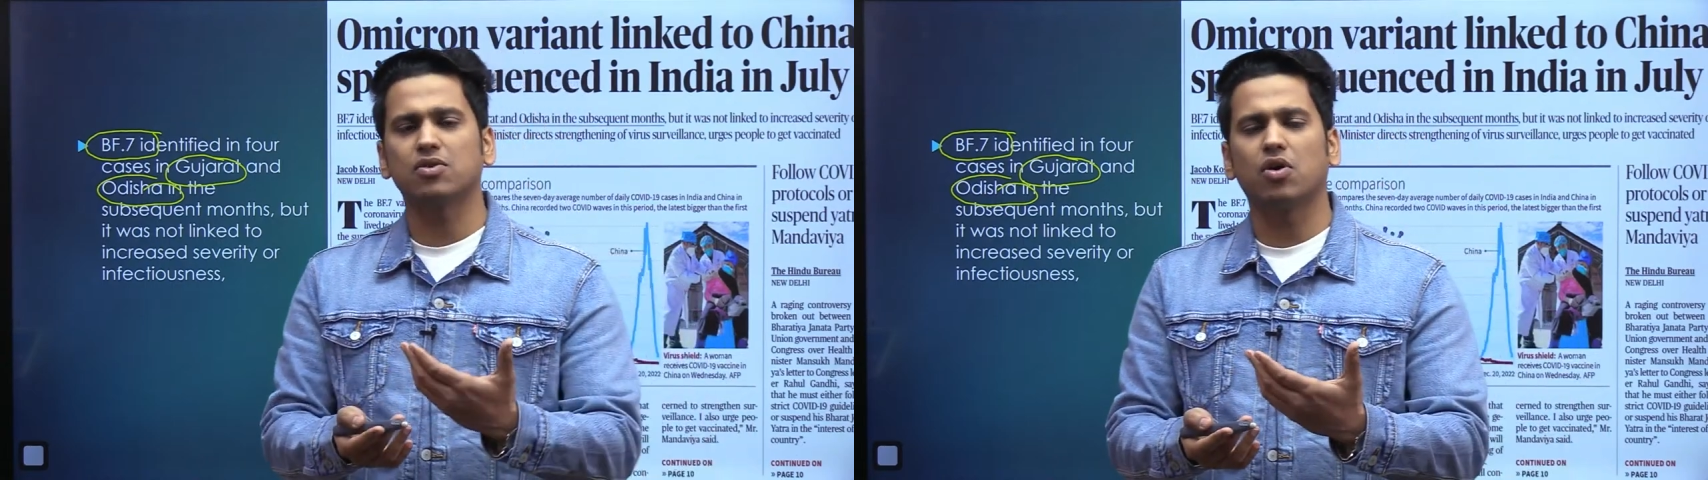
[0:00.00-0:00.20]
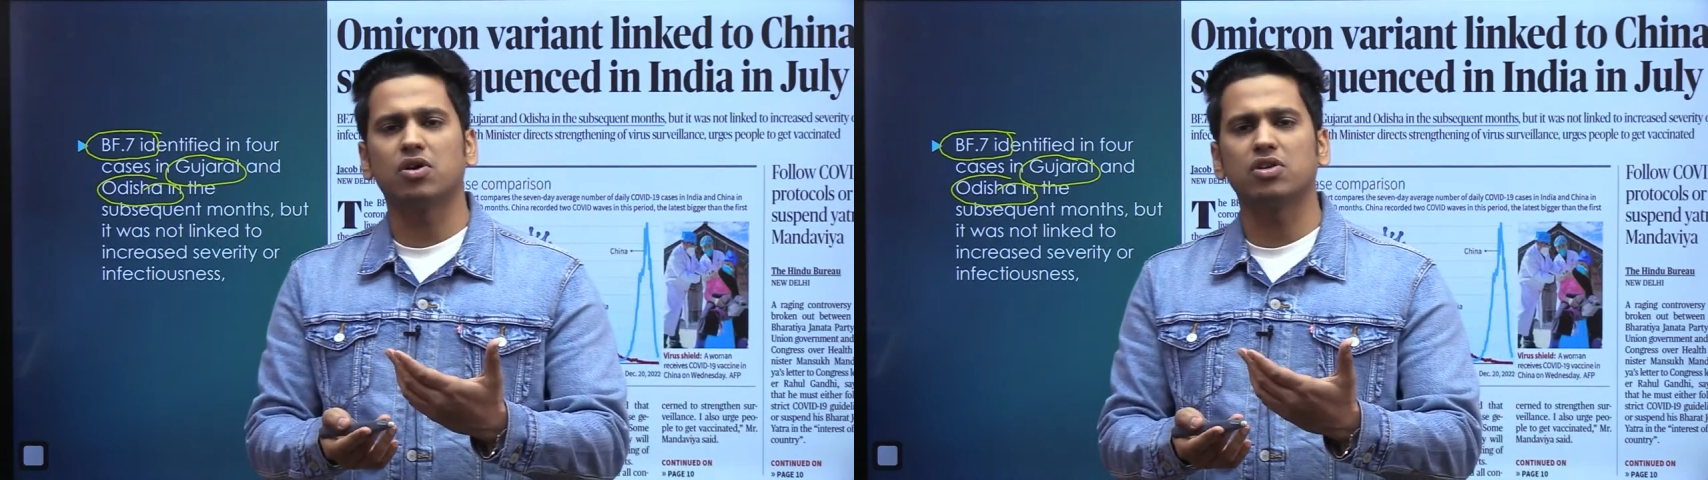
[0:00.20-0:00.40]

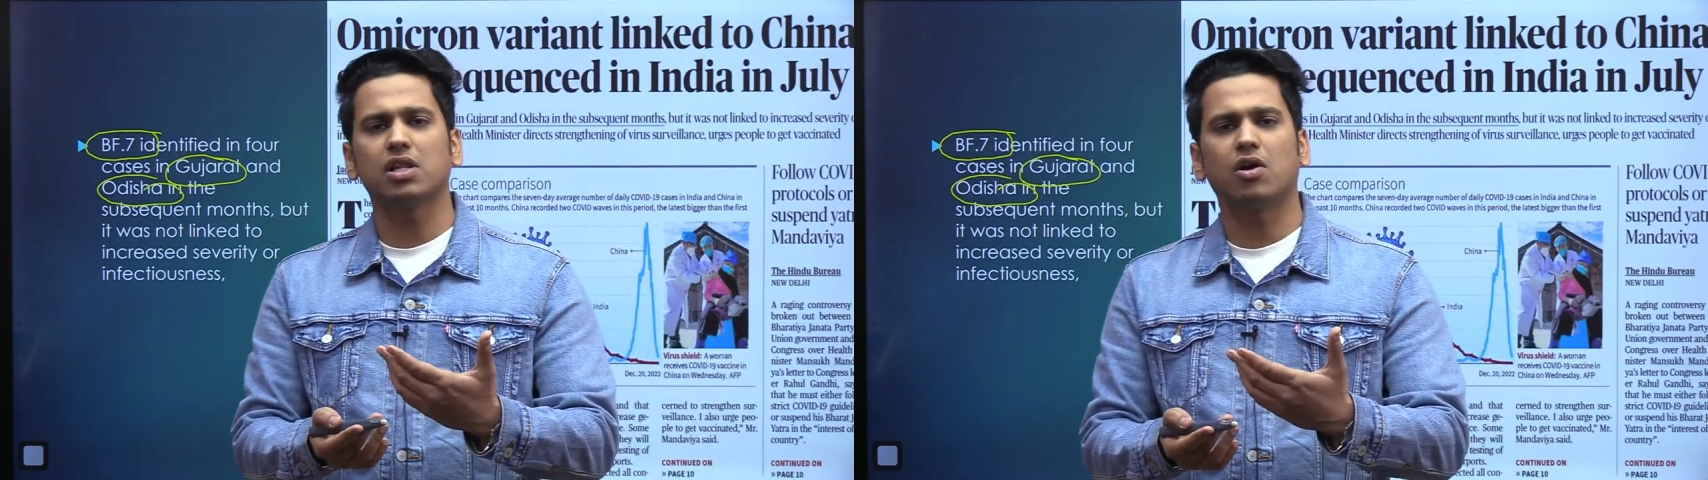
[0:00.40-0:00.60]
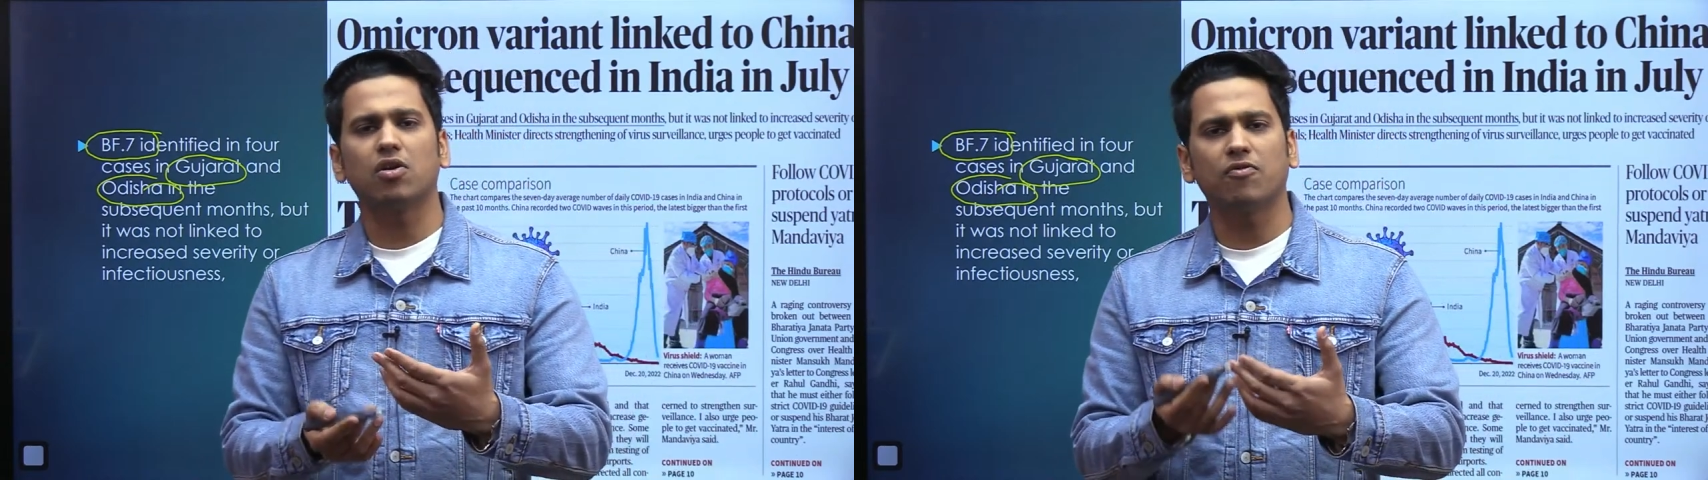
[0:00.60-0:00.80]
caused a
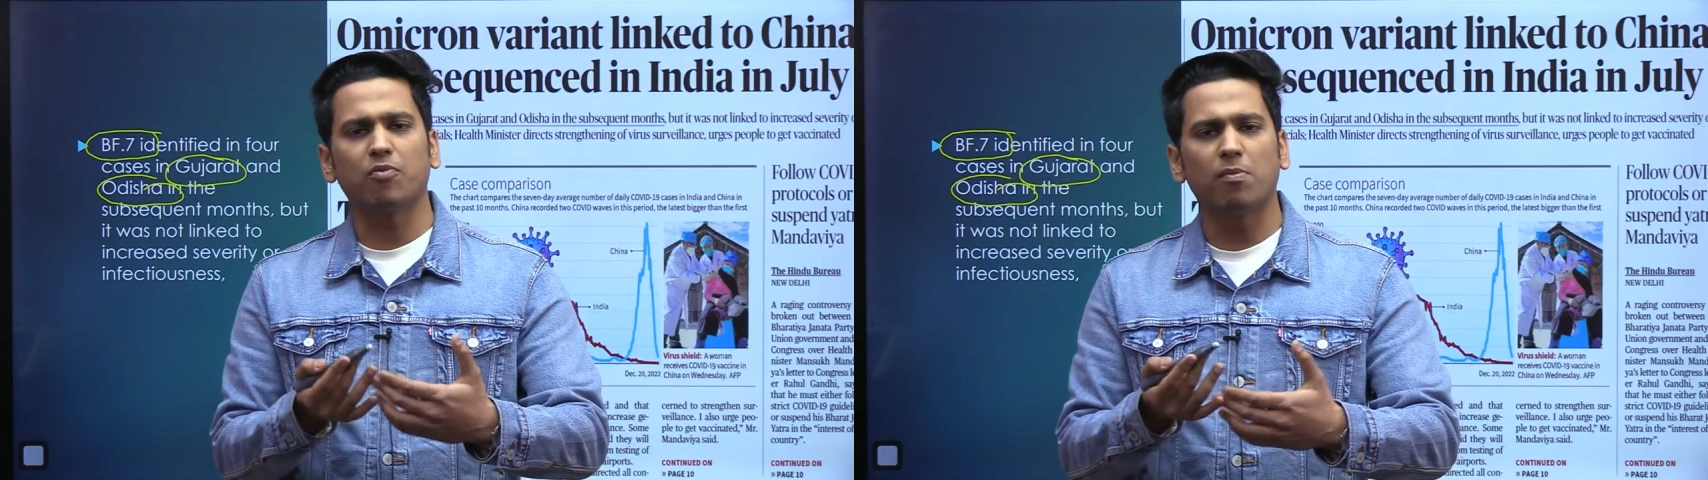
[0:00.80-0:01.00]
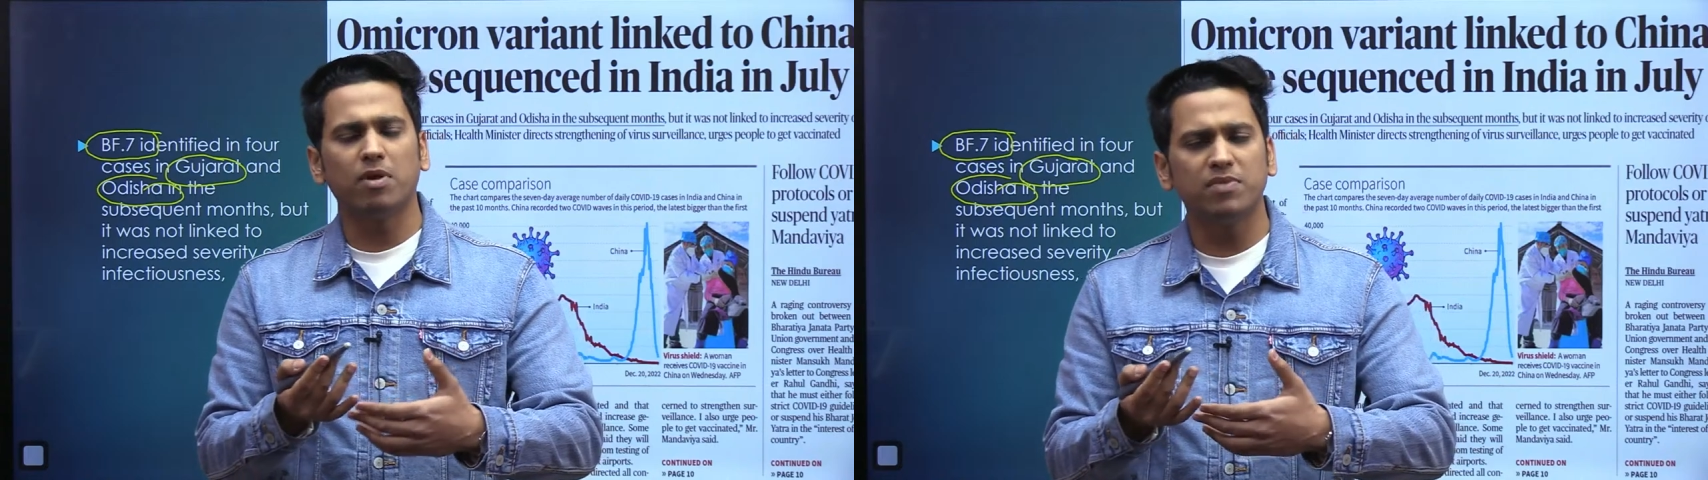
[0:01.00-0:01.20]
lot of
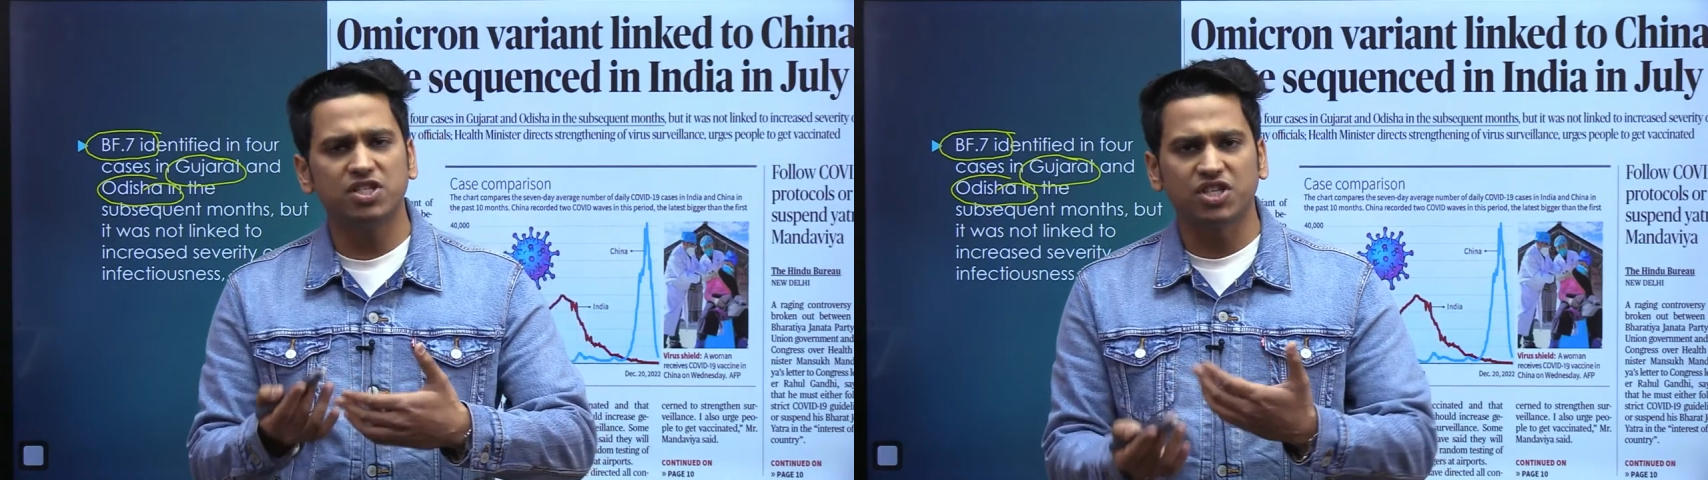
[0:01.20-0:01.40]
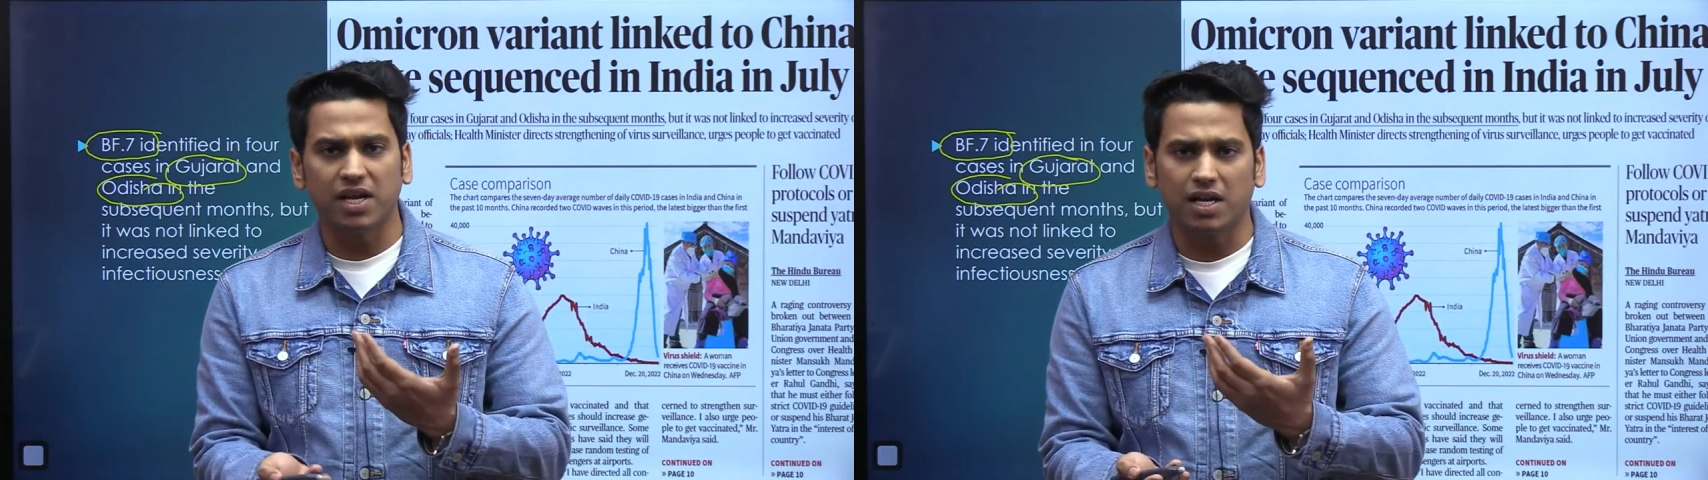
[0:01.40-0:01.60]
problem in
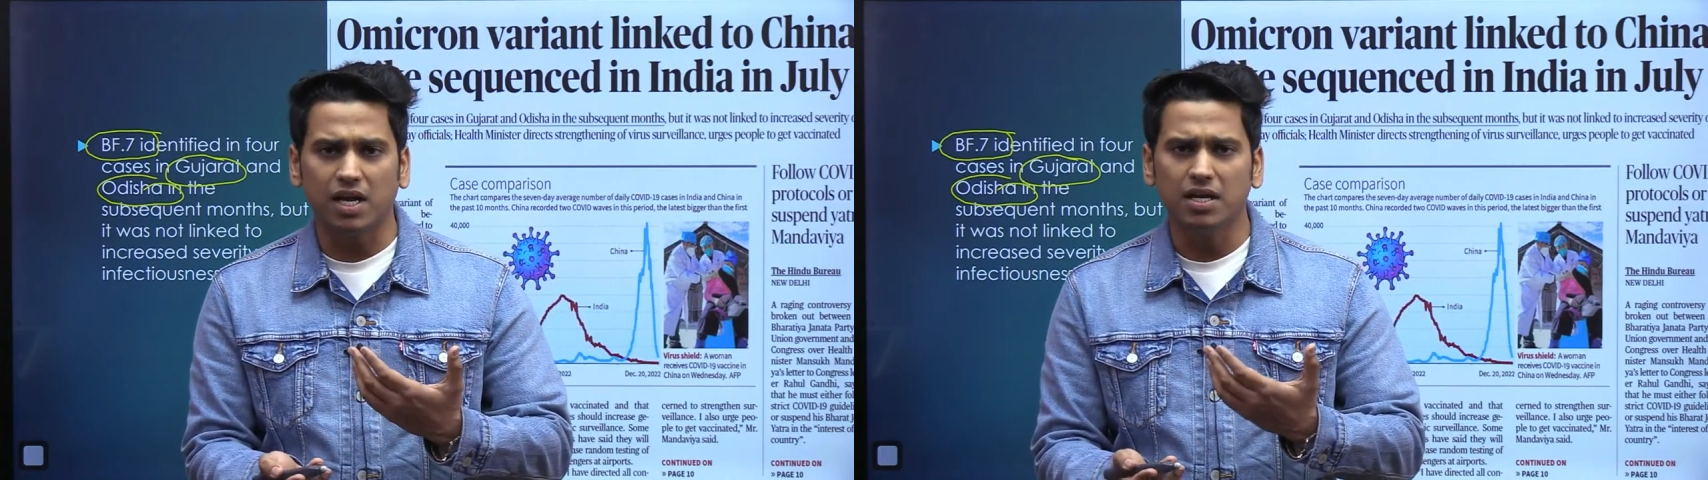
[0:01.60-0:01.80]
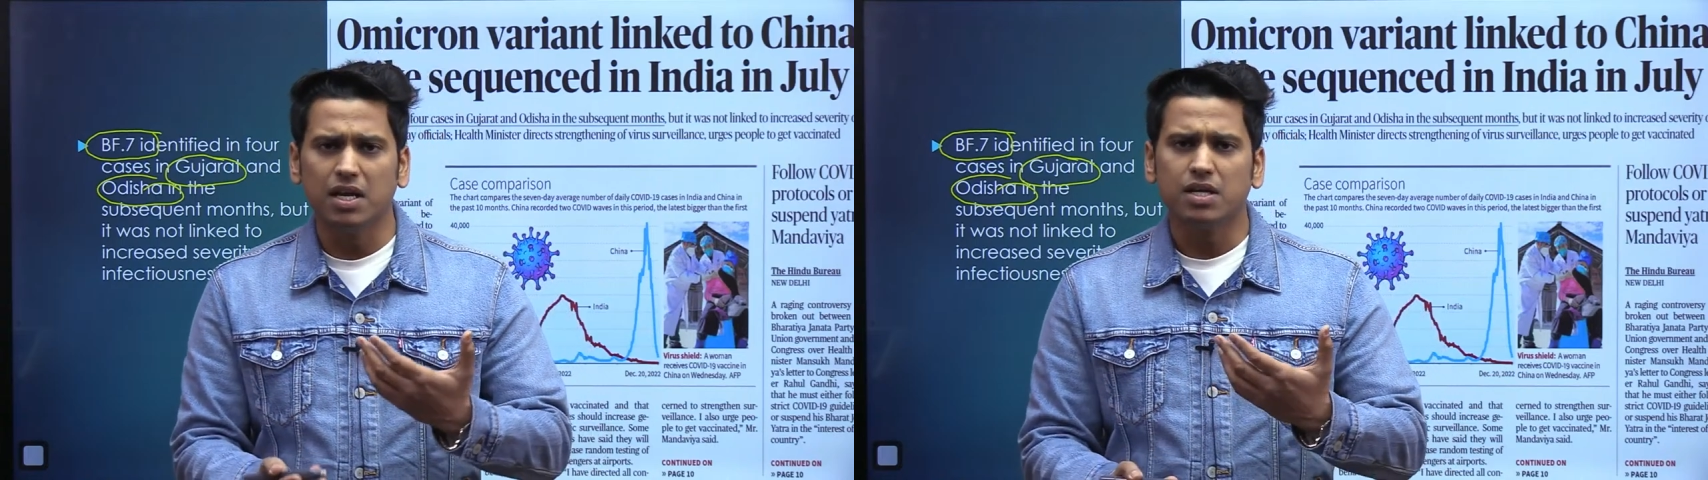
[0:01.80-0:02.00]
China,